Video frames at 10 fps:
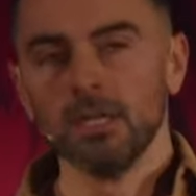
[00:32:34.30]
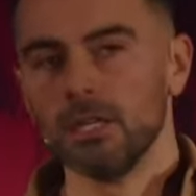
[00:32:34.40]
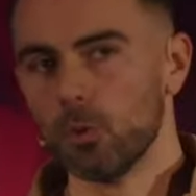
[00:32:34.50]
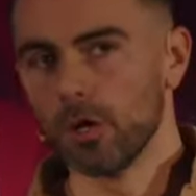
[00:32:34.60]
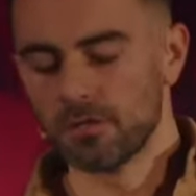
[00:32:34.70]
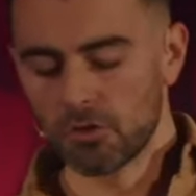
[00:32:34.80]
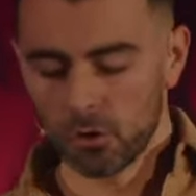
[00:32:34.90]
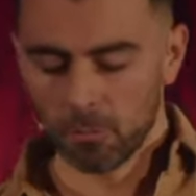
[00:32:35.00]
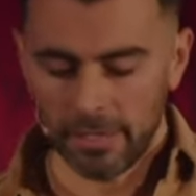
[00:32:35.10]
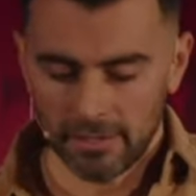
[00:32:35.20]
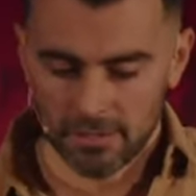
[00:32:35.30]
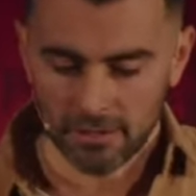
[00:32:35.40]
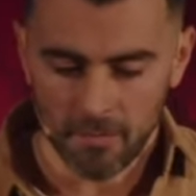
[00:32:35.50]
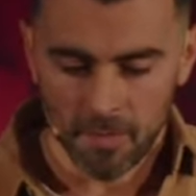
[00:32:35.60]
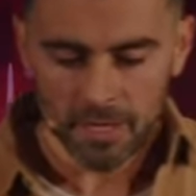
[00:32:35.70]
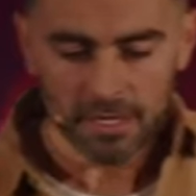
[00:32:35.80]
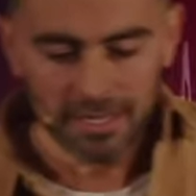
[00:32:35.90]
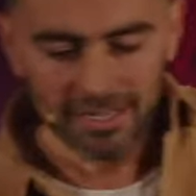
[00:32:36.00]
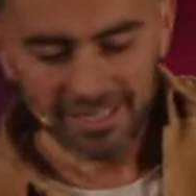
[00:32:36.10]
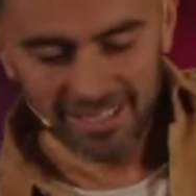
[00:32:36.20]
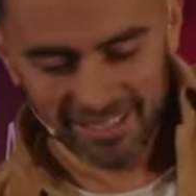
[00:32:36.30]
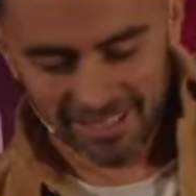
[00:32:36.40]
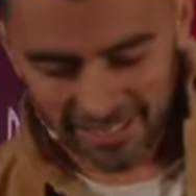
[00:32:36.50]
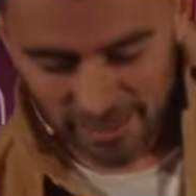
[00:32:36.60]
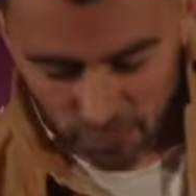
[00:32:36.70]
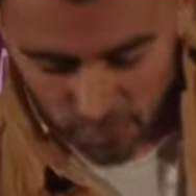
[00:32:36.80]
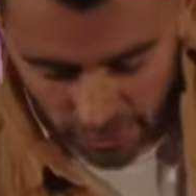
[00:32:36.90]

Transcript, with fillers: In the words of Jordan Peterson, if you